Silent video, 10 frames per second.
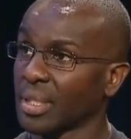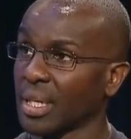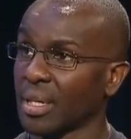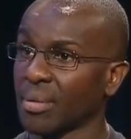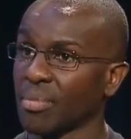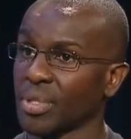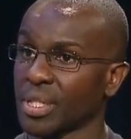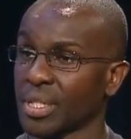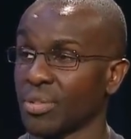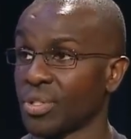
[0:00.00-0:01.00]
um,
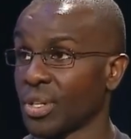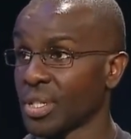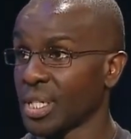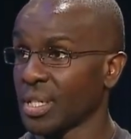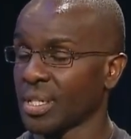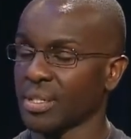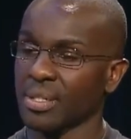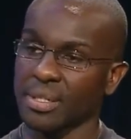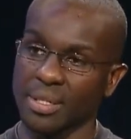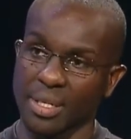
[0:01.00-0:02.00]
which is in New Jersey, and
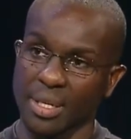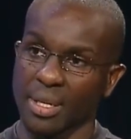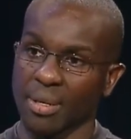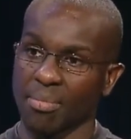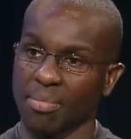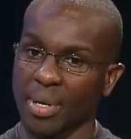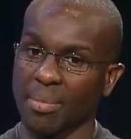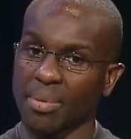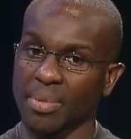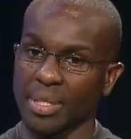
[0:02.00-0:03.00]
it's
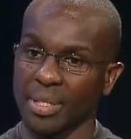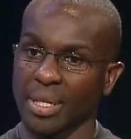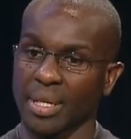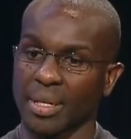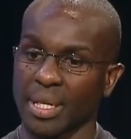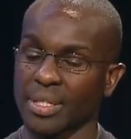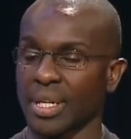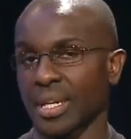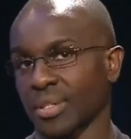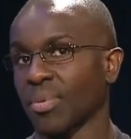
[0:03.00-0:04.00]
probably uh, it's
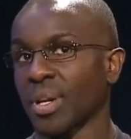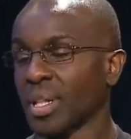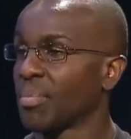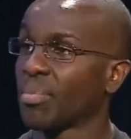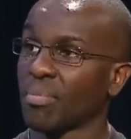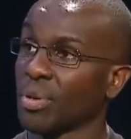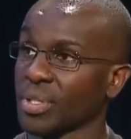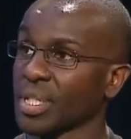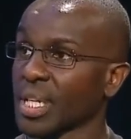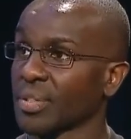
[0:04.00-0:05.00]
it's one of the
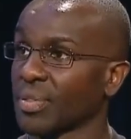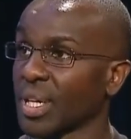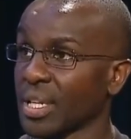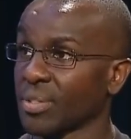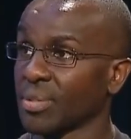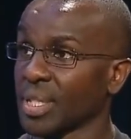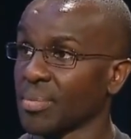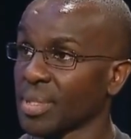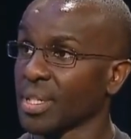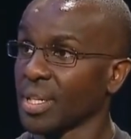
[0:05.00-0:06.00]
most successful high school teams.